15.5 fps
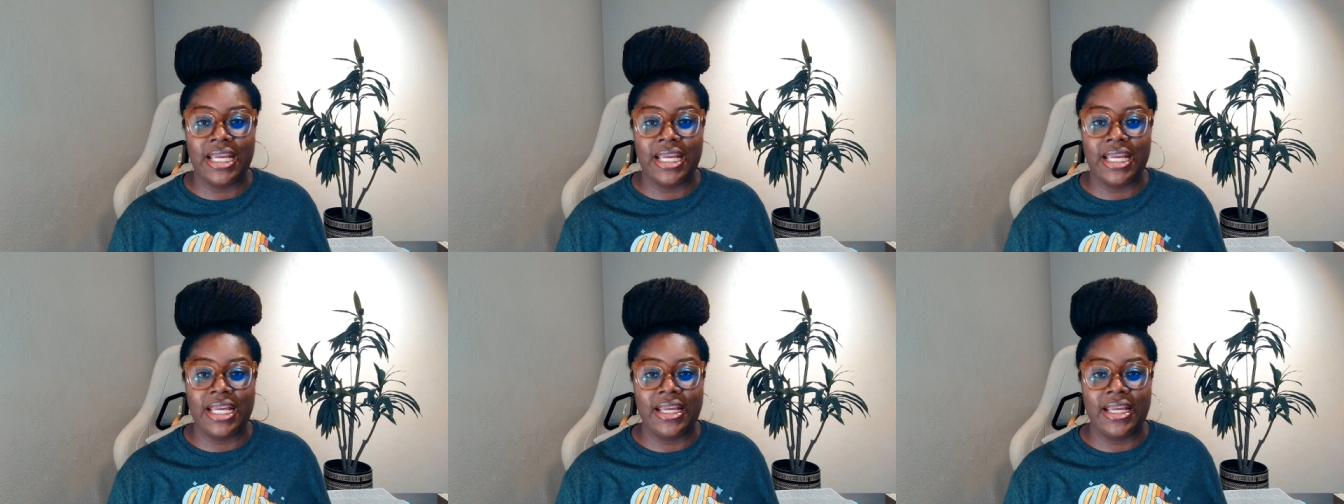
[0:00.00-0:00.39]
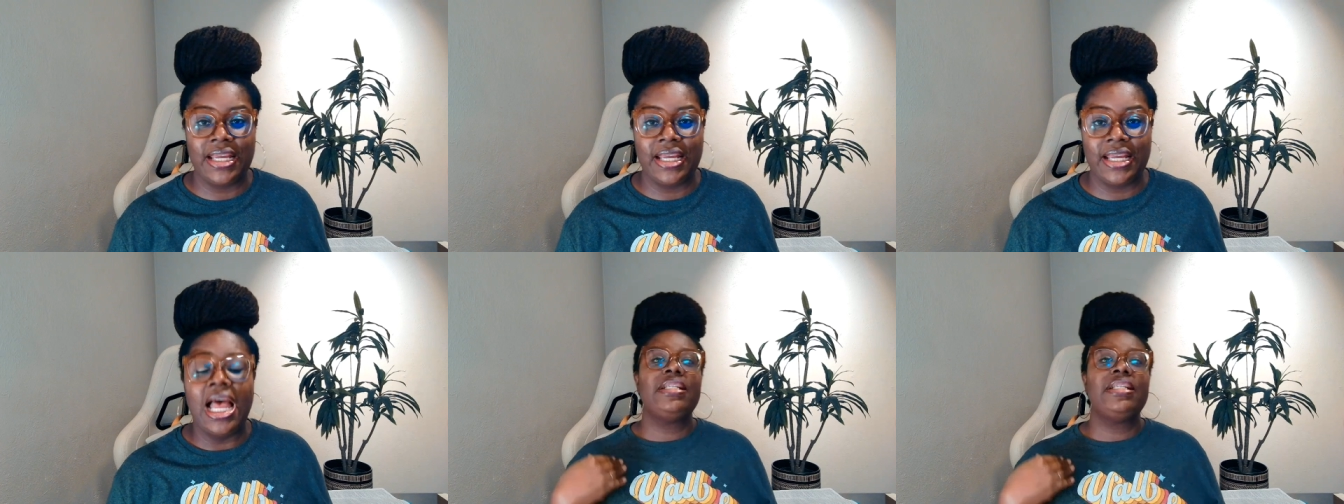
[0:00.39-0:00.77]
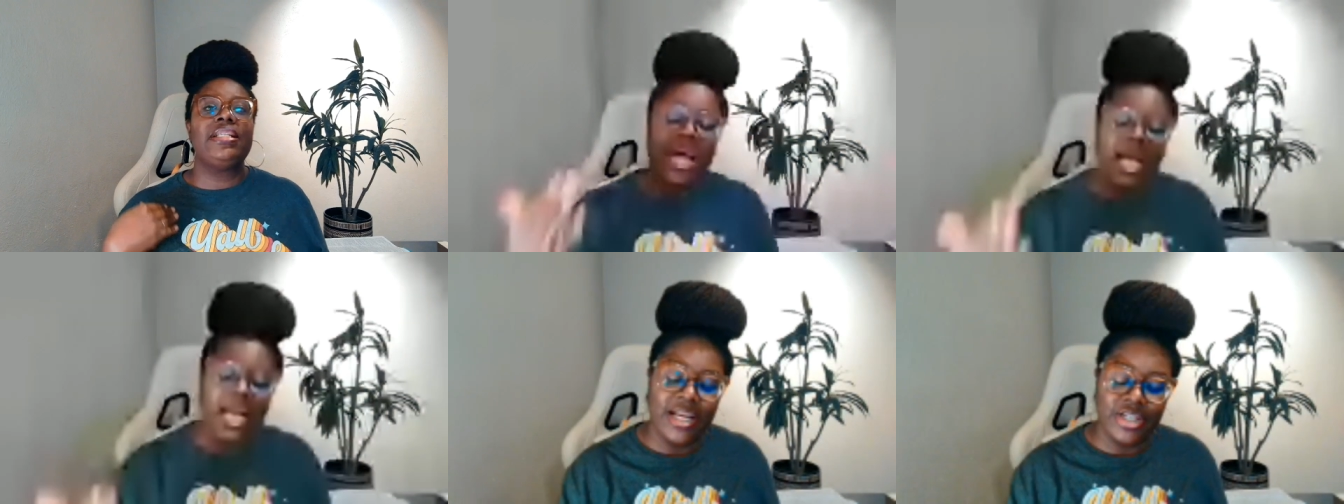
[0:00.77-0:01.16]
I've always
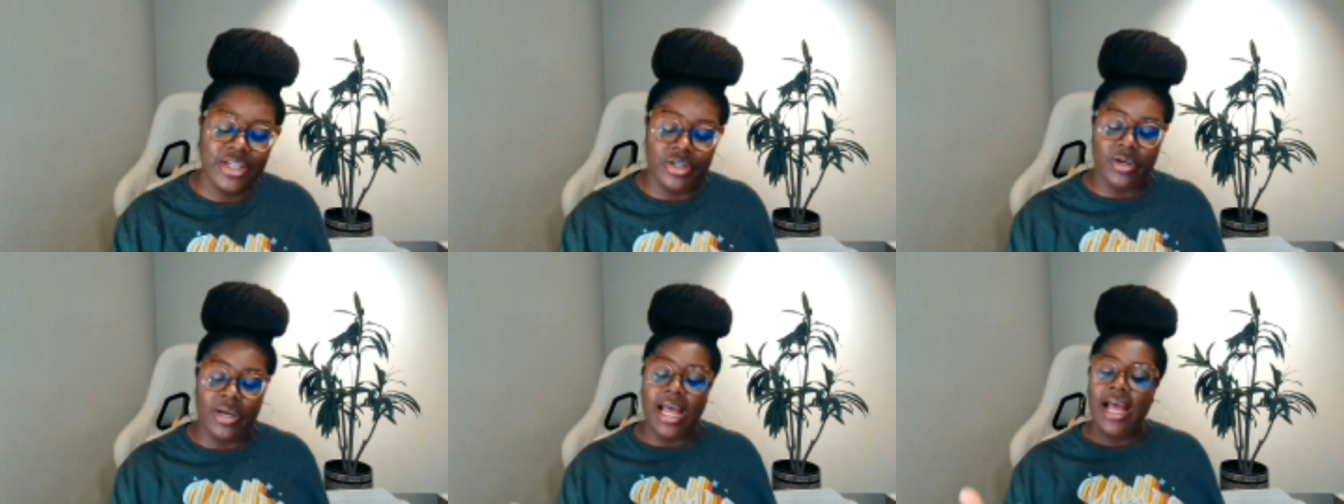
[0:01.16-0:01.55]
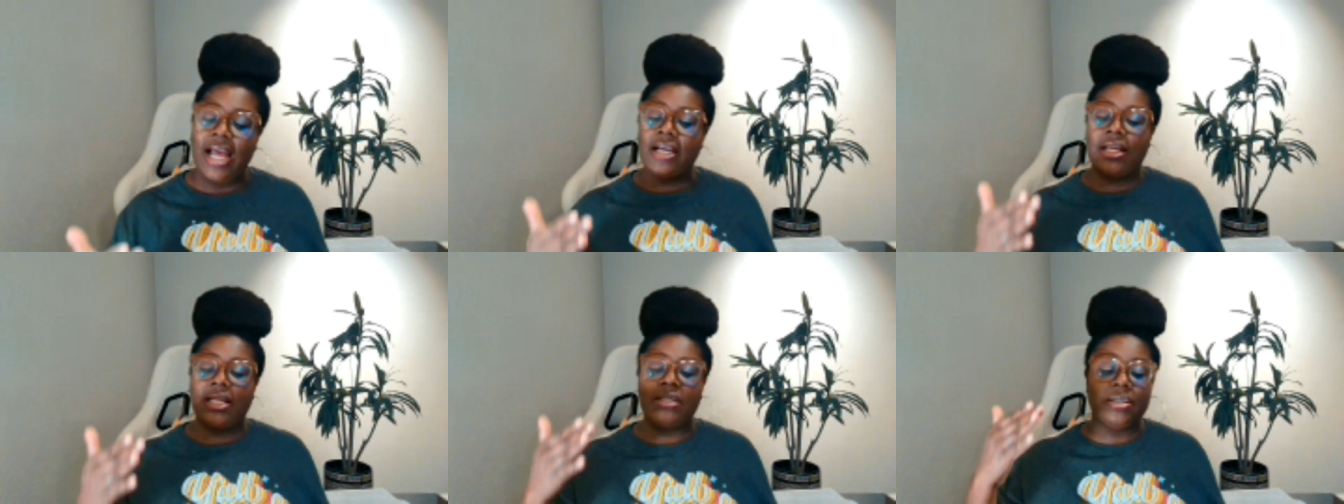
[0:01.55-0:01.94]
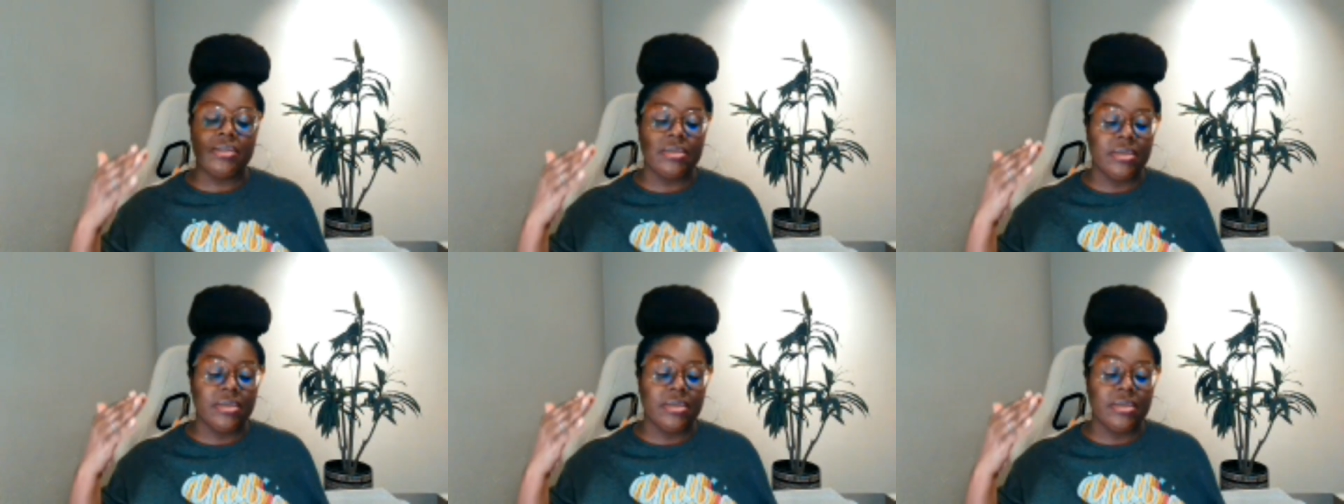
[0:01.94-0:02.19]
maintained the posture.